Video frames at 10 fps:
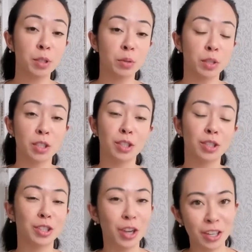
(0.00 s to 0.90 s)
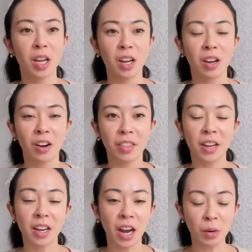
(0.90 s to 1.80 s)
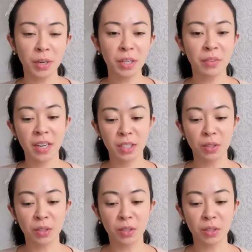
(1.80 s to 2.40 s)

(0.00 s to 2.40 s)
So it's not on the hardware device.